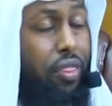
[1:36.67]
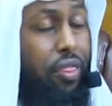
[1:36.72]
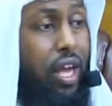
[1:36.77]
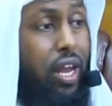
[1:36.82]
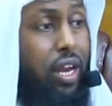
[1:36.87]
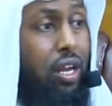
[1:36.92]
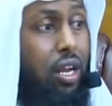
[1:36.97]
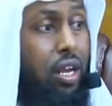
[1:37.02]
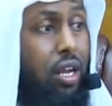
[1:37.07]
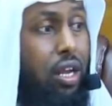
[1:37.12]

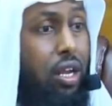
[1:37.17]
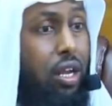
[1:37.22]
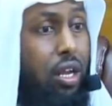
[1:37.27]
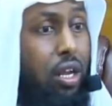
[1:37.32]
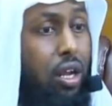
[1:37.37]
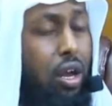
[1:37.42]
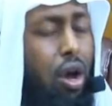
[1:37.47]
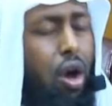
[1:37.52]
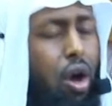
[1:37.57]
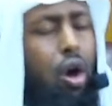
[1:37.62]
then
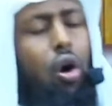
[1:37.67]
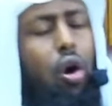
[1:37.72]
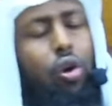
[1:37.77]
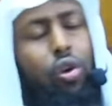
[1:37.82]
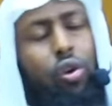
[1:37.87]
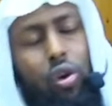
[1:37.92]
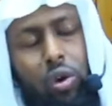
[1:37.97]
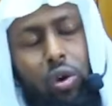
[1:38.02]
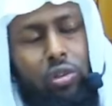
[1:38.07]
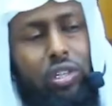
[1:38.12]

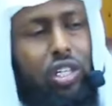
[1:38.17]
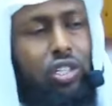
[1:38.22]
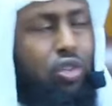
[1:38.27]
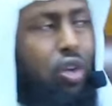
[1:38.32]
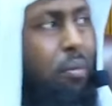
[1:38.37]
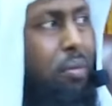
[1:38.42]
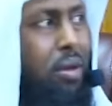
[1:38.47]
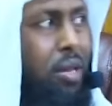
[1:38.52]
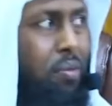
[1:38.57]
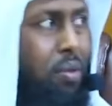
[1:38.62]
oh no,
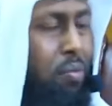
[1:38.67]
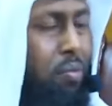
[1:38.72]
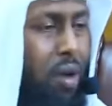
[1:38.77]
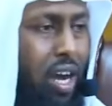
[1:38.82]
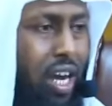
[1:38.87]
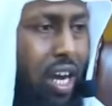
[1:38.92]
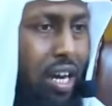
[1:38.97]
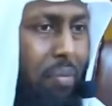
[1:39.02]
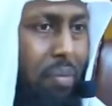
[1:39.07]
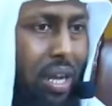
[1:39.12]
there's not many
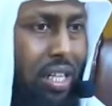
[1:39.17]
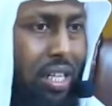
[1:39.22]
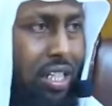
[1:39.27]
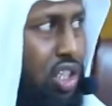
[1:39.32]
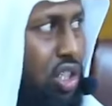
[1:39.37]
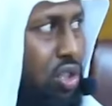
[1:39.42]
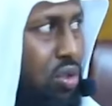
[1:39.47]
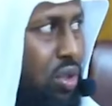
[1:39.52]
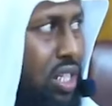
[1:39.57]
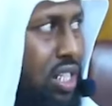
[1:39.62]
people are going to pay
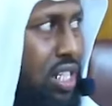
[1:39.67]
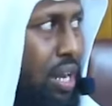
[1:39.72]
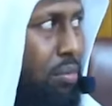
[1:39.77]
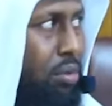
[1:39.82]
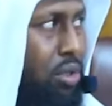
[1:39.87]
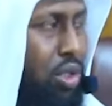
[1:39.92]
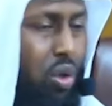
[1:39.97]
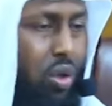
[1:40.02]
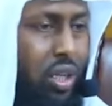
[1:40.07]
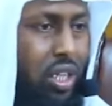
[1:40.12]
attention to
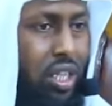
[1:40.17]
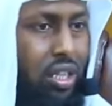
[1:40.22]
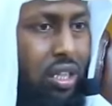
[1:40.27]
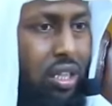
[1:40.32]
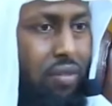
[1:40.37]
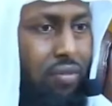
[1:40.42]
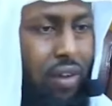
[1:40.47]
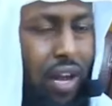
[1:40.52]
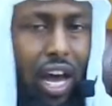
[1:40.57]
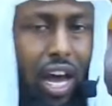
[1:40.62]
Kitab
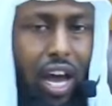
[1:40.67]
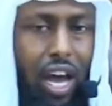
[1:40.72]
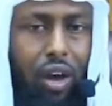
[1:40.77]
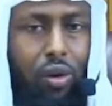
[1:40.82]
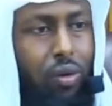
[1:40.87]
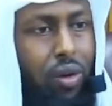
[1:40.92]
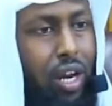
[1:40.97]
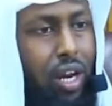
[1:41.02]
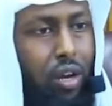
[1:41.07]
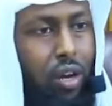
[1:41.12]
al-Tawheed.
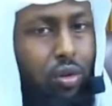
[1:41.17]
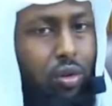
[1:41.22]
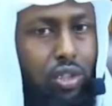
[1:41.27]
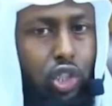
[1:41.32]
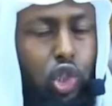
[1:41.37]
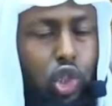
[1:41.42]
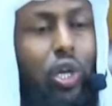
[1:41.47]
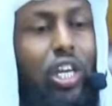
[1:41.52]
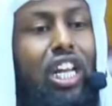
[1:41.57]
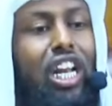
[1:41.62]

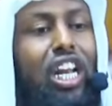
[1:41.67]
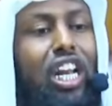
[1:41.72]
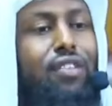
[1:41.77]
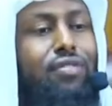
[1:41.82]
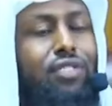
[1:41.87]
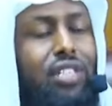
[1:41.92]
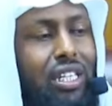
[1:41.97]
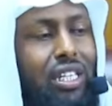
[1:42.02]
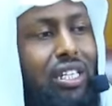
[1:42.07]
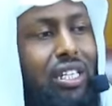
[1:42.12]
So he
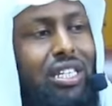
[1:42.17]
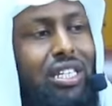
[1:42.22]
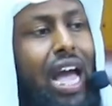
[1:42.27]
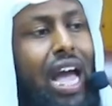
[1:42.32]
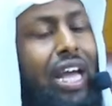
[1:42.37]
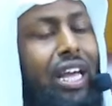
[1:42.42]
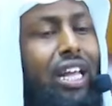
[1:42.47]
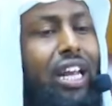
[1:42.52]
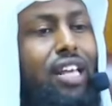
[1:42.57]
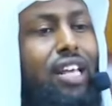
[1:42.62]
leaves it, this
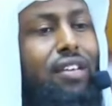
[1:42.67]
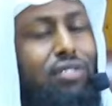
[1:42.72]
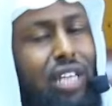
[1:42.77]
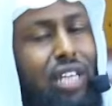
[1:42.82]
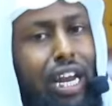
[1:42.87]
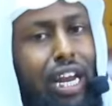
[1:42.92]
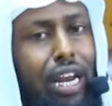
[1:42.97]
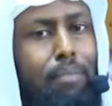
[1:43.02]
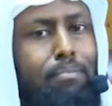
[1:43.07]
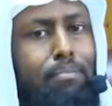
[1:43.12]
da'i
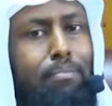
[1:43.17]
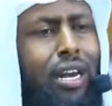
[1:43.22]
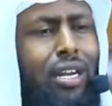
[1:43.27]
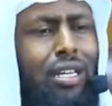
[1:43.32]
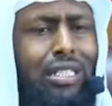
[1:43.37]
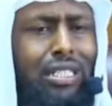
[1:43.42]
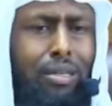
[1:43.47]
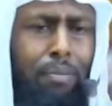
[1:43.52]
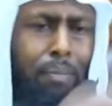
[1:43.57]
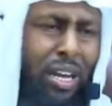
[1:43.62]
leaves and
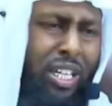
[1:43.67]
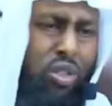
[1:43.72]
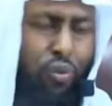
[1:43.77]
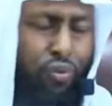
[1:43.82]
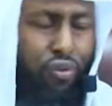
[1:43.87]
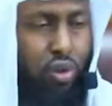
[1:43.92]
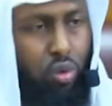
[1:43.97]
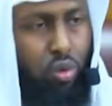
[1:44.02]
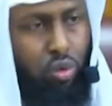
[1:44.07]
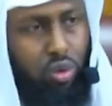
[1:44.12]
abandons the
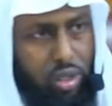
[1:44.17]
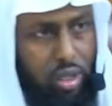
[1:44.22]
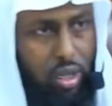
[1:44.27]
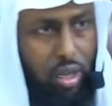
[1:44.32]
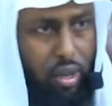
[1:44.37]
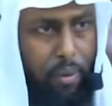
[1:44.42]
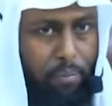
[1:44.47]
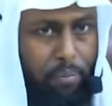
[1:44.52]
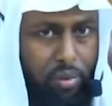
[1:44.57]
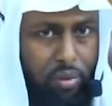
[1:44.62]
battlefield.
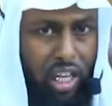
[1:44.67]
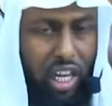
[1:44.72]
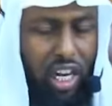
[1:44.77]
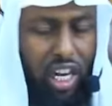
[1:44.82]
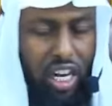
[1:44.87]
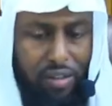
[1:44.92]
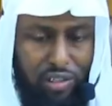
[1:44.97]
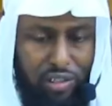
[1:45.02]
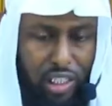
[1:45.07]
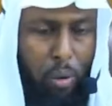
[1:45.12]
He
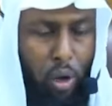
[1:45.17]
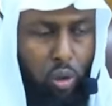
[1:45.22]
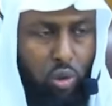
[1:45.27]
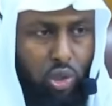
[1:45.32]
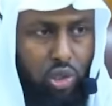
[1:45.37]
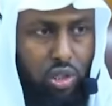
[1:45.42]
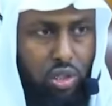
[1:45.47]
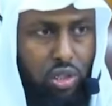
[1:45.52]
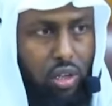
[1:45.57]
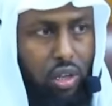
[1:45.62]
leaves his
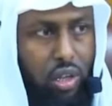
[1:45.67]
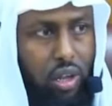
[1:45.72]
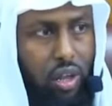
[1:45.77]
post.